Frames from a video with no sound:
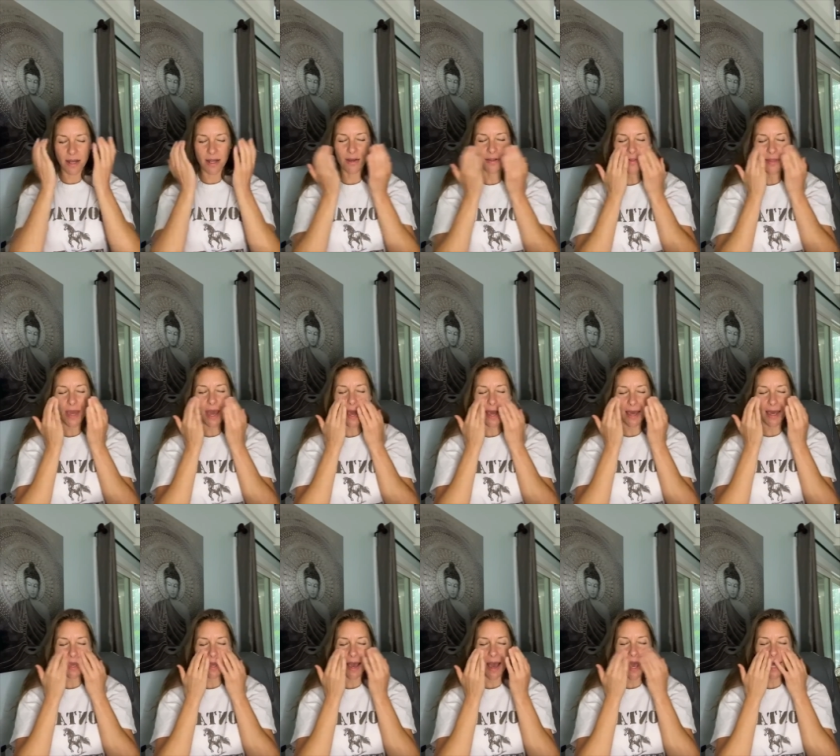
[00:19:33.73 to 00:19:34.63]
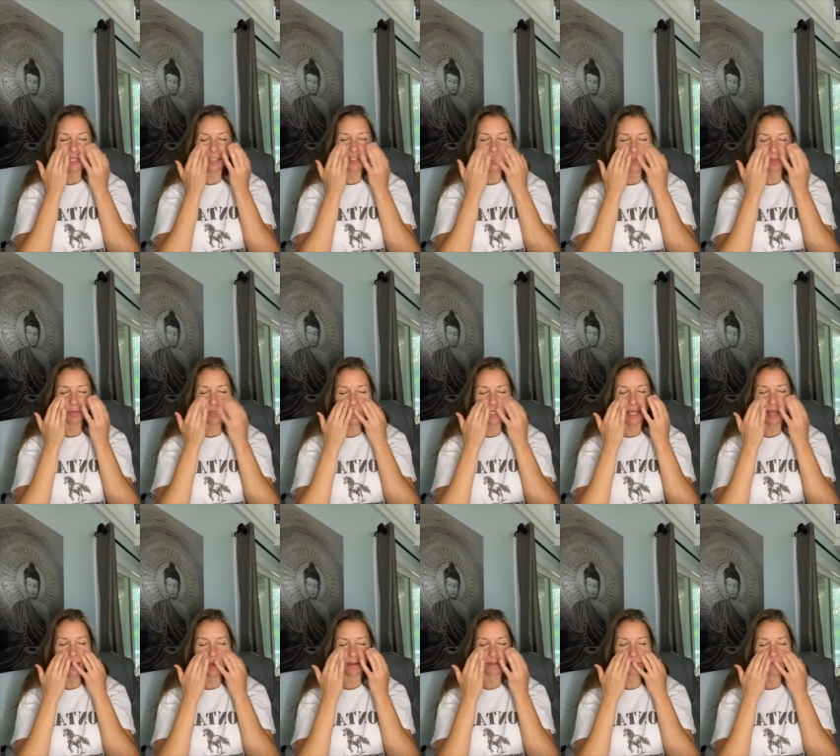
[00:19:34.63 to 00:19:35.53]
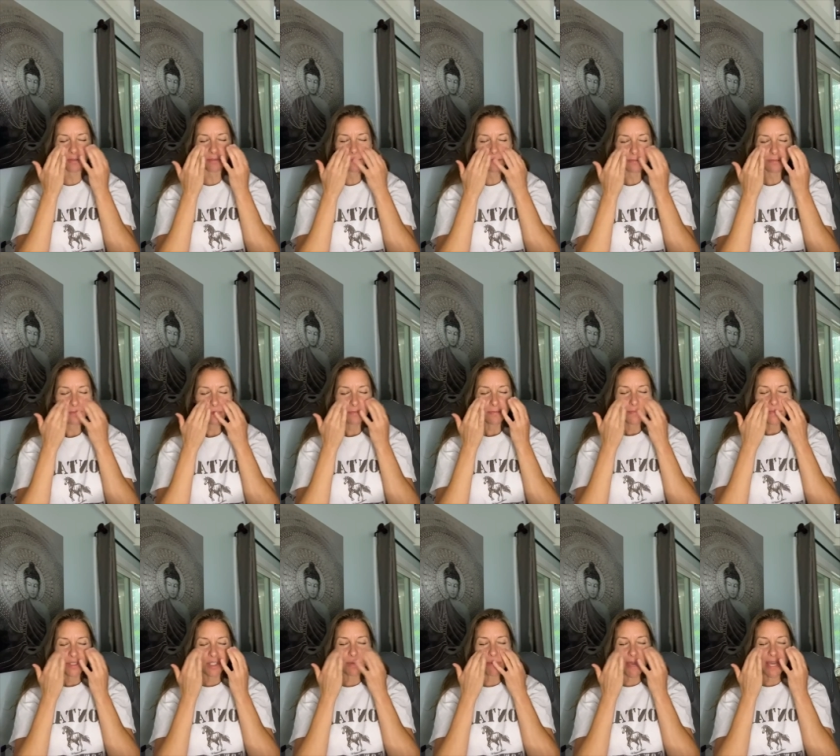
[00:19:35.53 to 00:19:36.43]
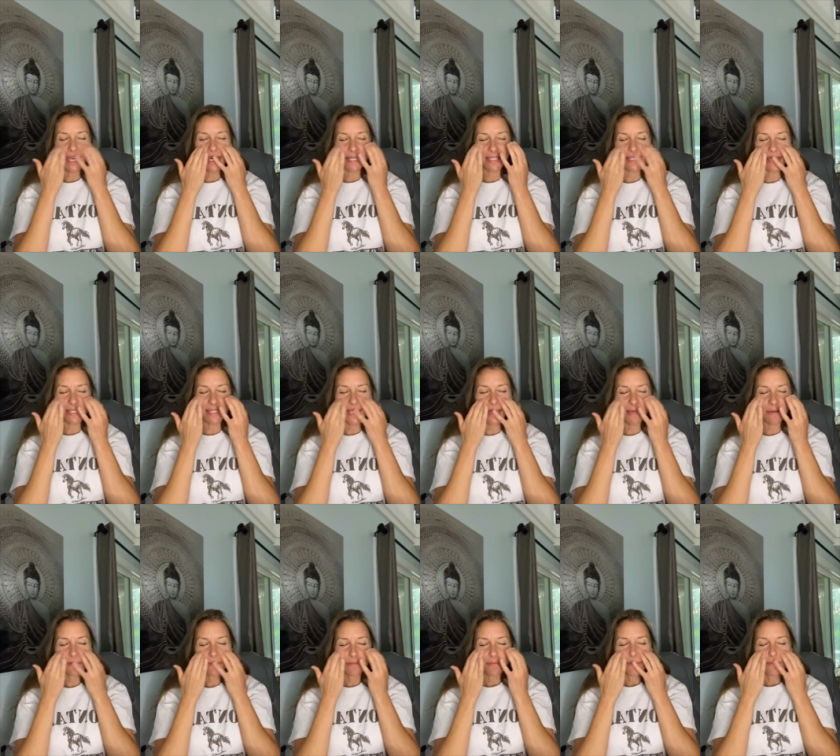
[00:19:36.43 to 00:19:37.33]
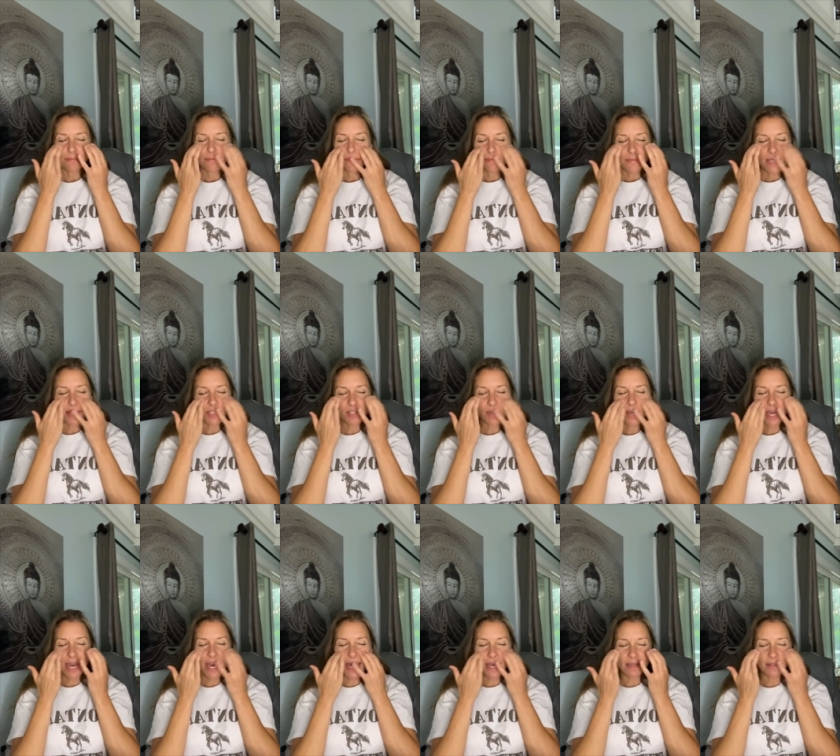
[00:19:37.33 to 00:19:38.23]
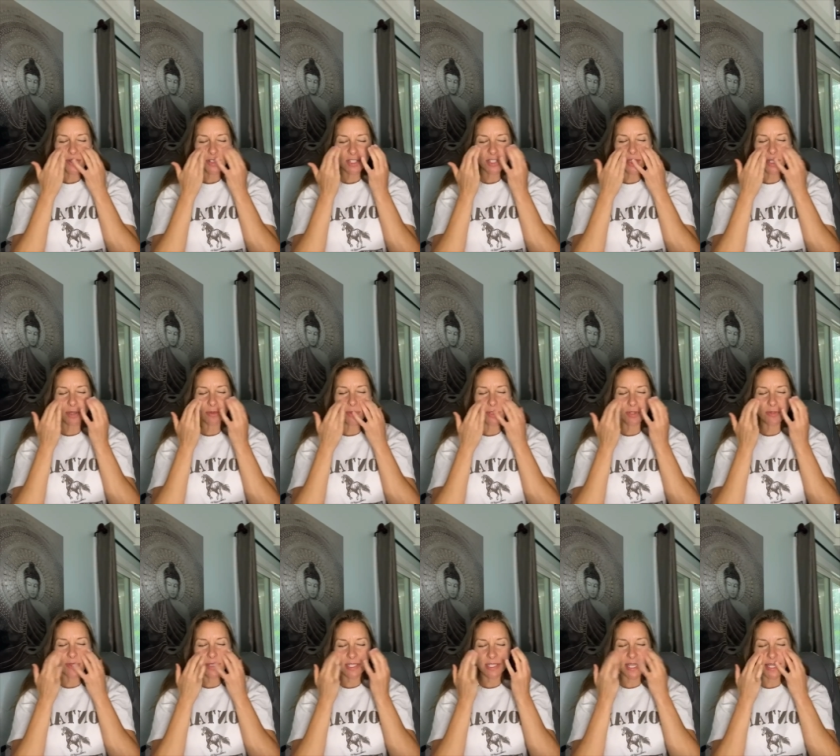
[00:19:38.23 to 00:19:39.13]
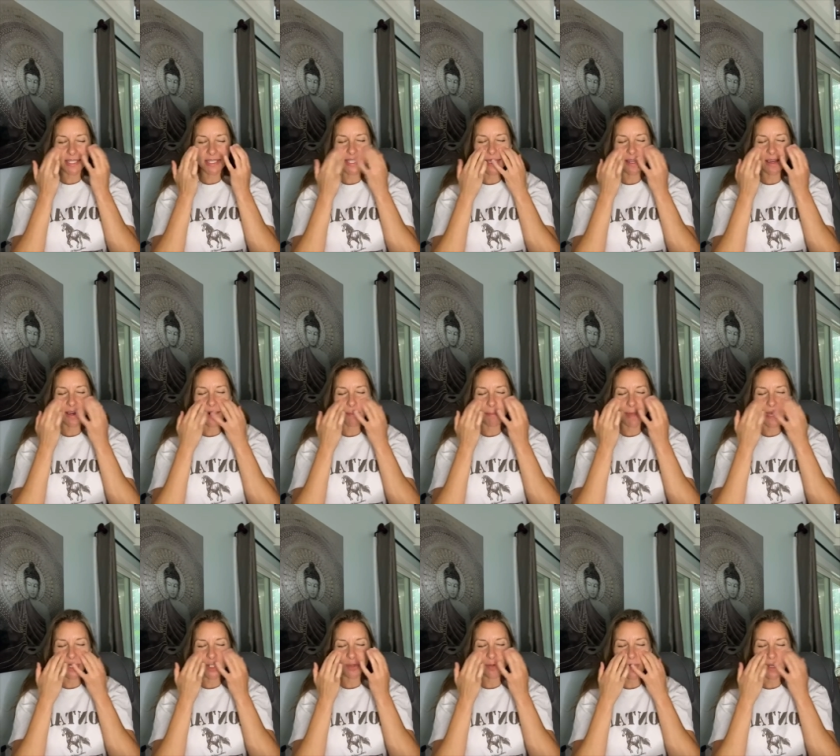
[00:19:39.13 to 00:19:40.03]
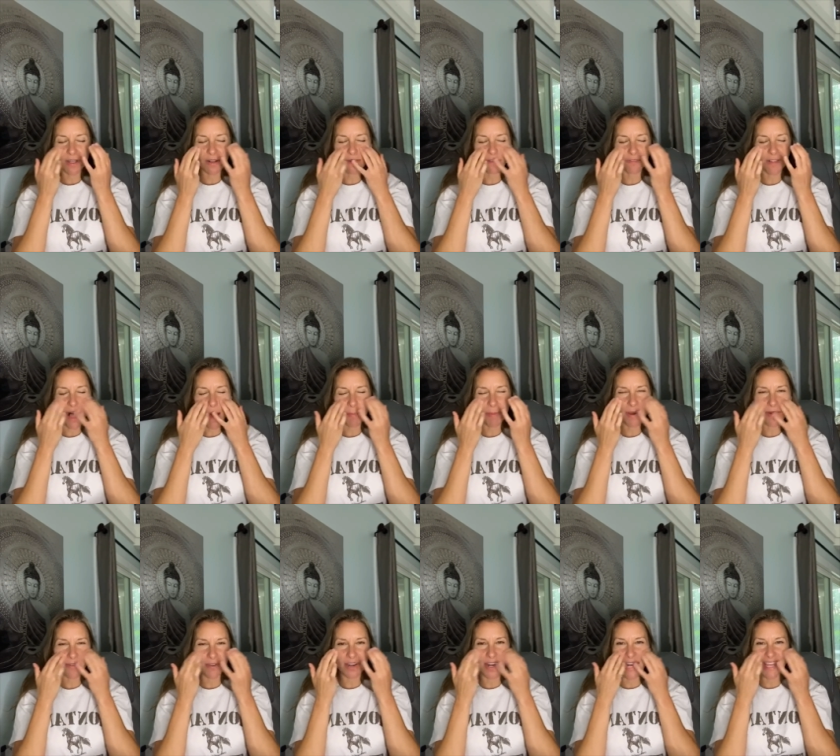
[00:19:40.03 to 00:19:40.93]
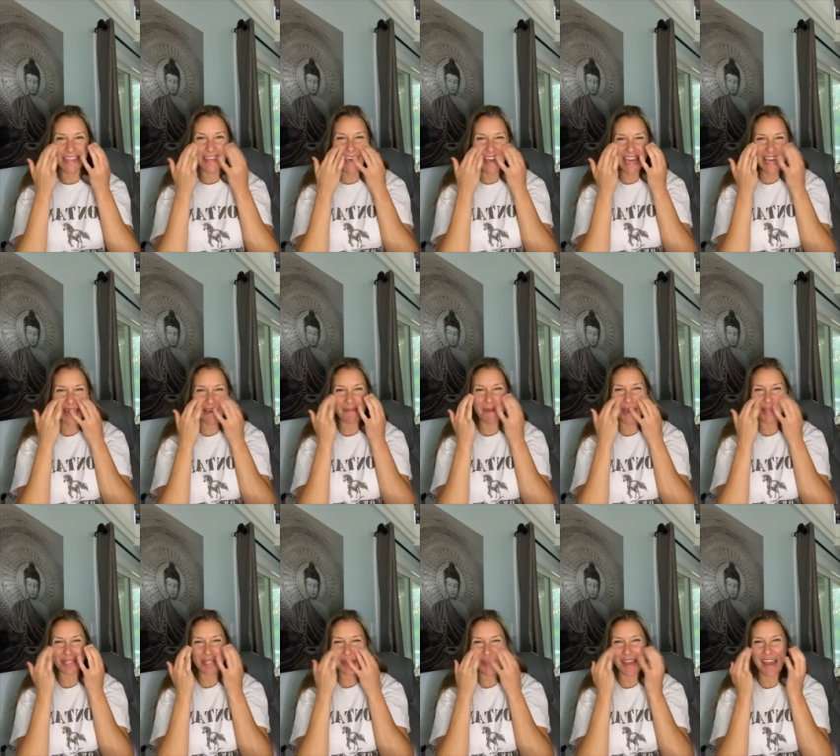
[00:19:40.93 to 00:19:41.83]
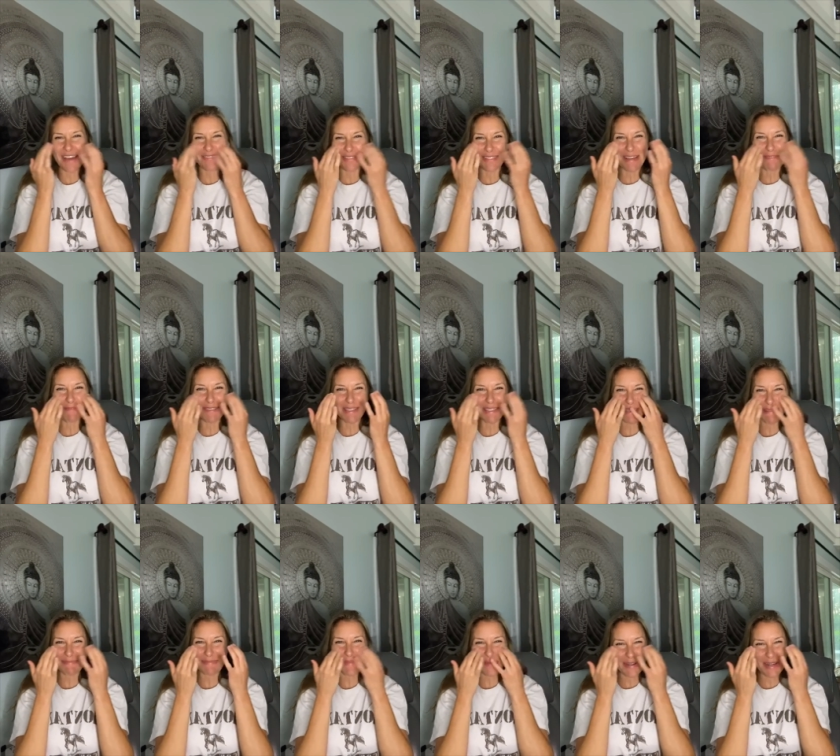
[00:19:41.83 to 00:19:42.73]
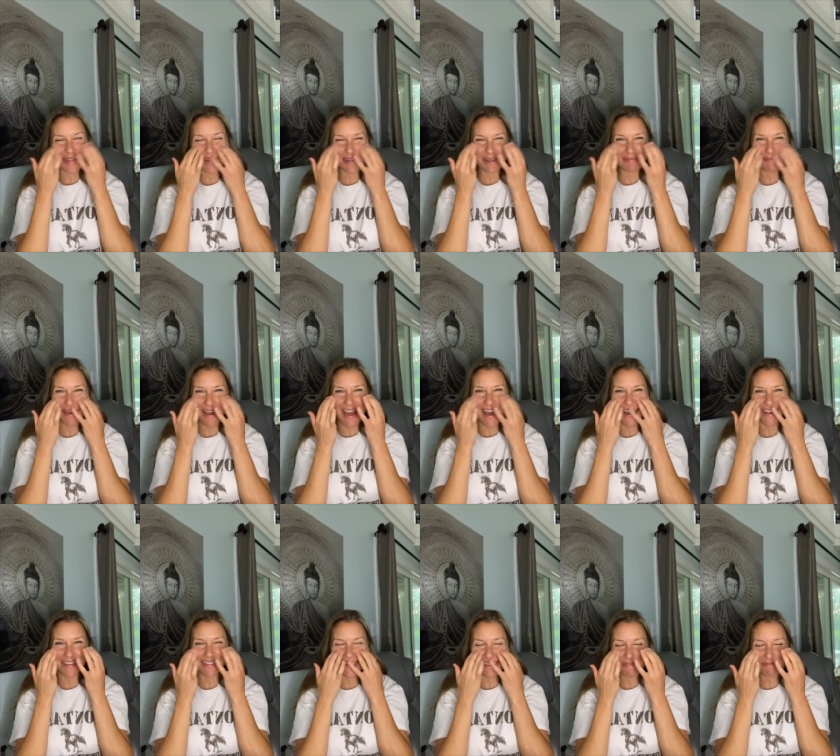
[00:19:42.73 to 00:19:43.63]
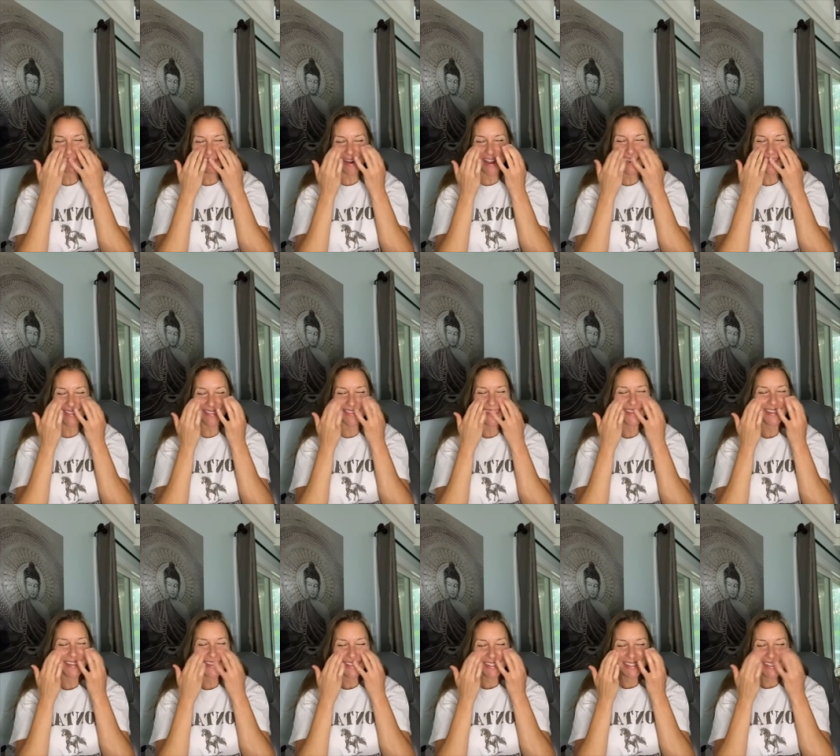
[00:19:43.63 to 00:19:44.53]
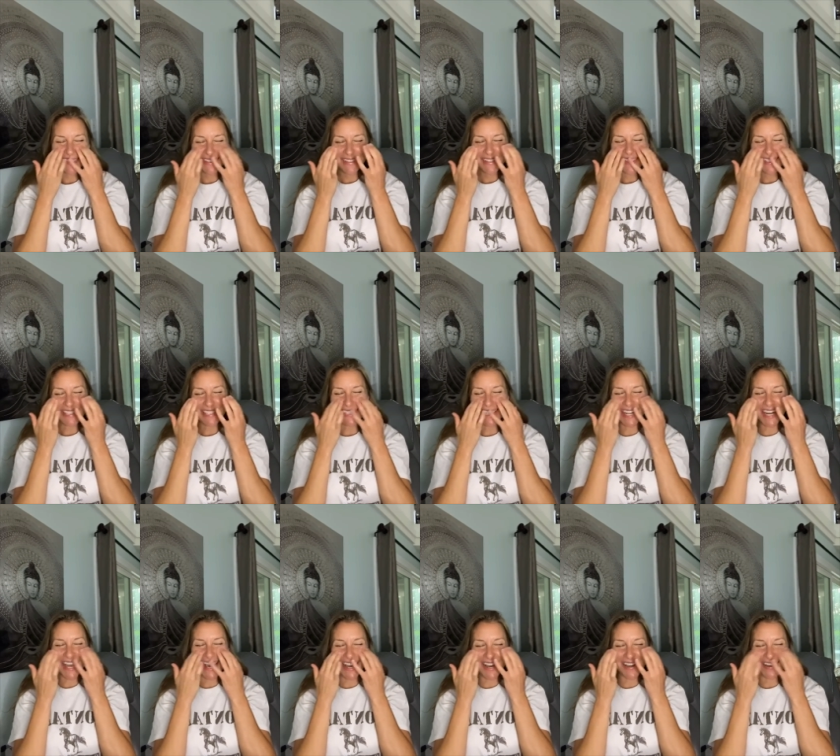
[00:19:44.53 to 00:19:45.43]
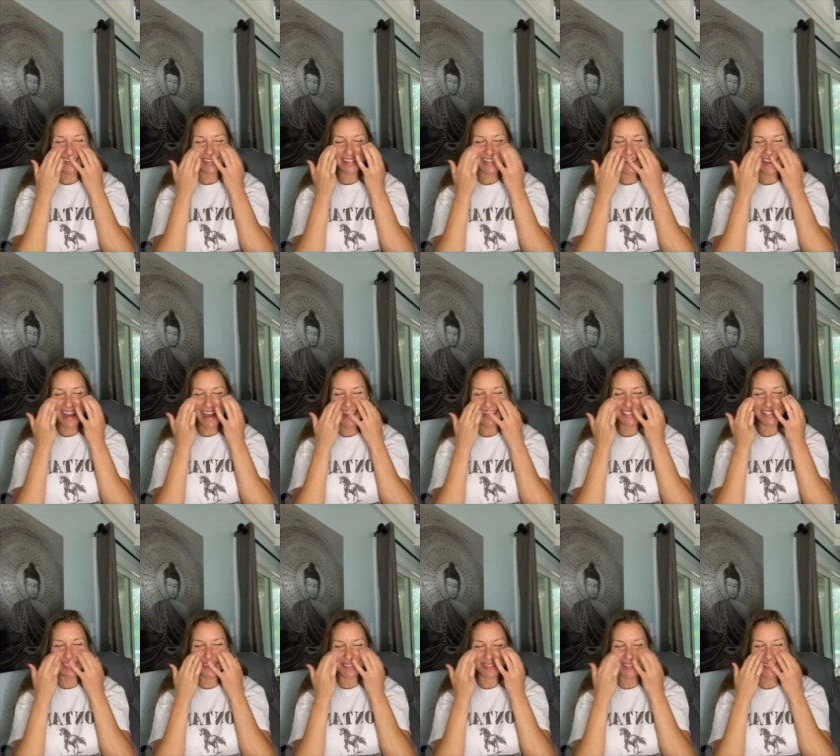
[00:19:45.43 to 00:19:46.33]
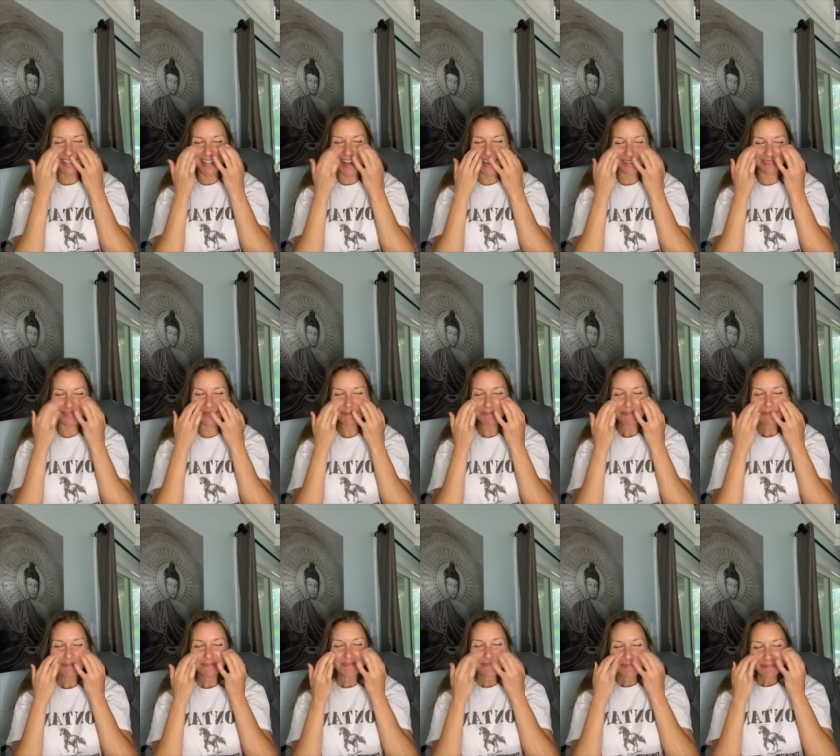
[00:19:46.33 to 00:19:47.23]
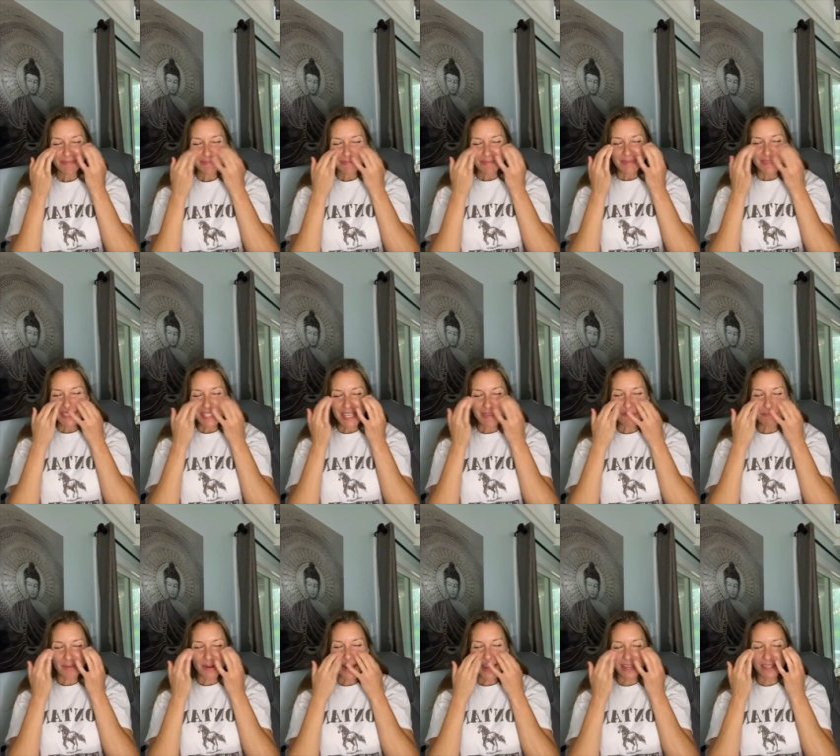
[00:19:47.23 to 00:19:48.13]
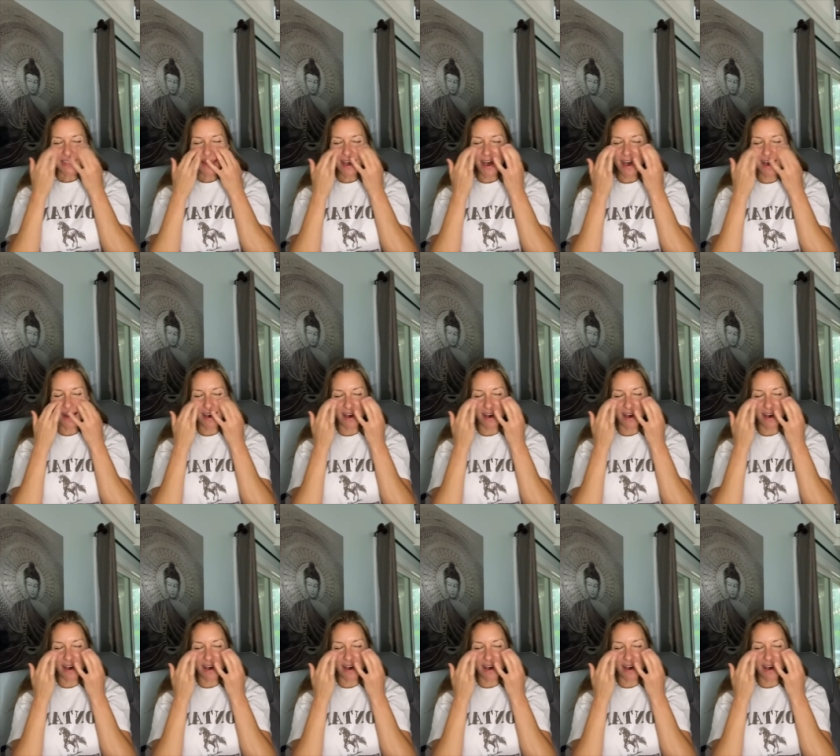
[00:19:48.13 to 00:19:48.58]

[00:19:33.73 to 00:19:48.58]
Under the eye, I choose love. You may get dizzy. It's okay. Just don't do this like sitting on a bench where you're going to flop over anything. Make sure you have something supporting your back. Deep breath. Sit down and I choose love. Deep breath.